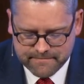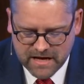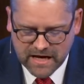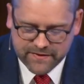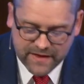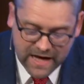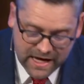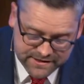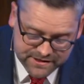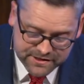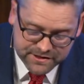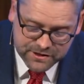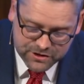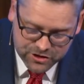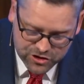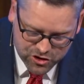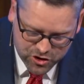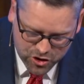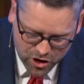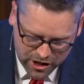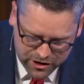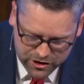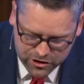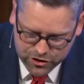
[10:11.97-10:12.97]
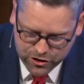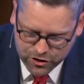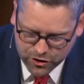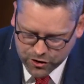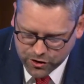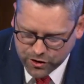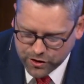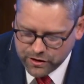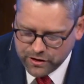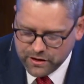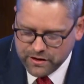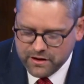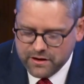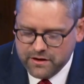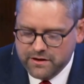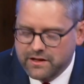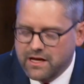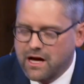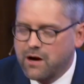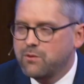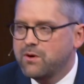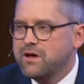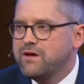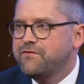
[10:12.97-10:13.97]
That's the structure
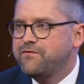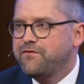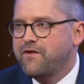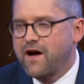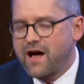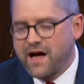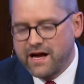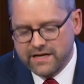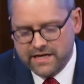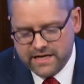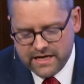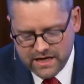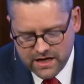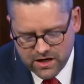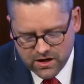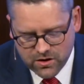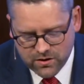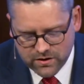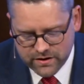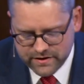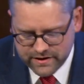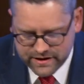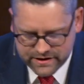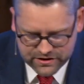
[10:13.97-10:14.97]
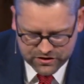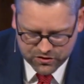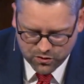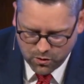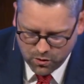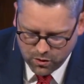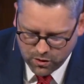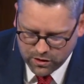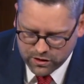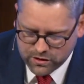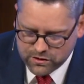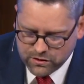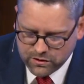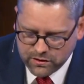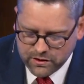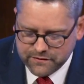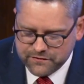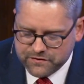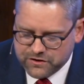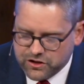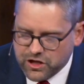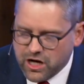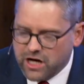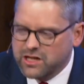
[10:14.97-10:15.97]
that we find here in this oracle
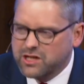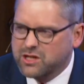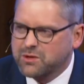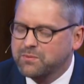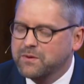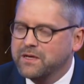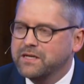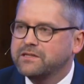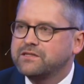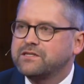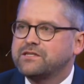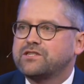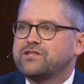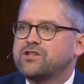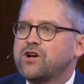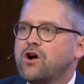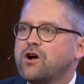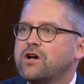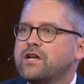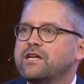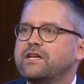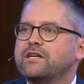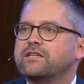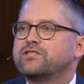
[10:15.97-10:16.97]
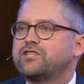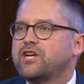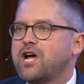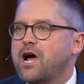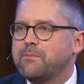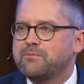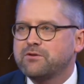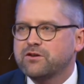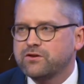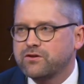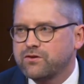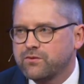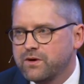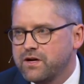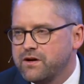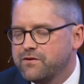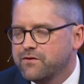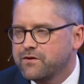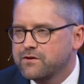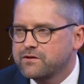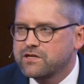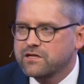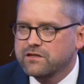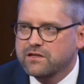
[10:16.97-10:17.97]
of judgment, starting in chapter 3,
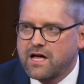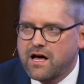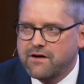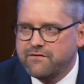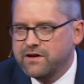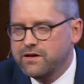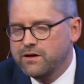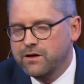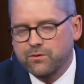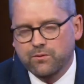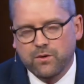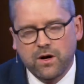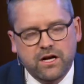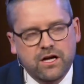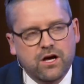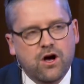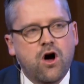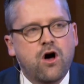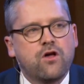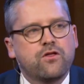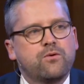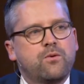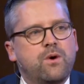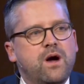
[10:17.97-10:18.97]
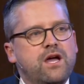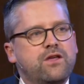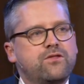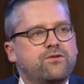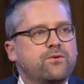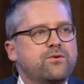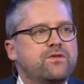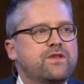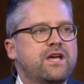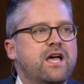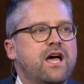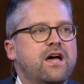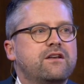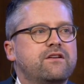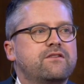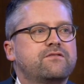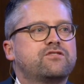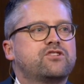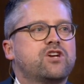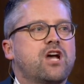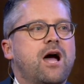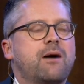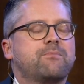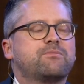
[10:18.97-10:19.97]
verse 11, and running all the way through the end of
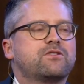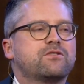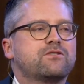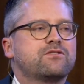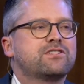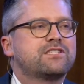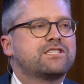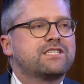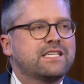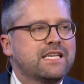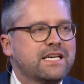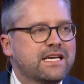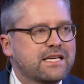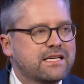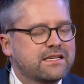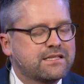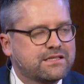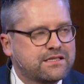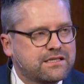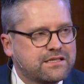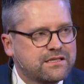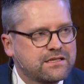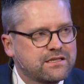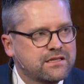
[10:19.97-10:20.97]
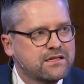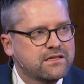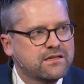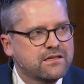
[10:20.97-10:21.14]
chapter 6.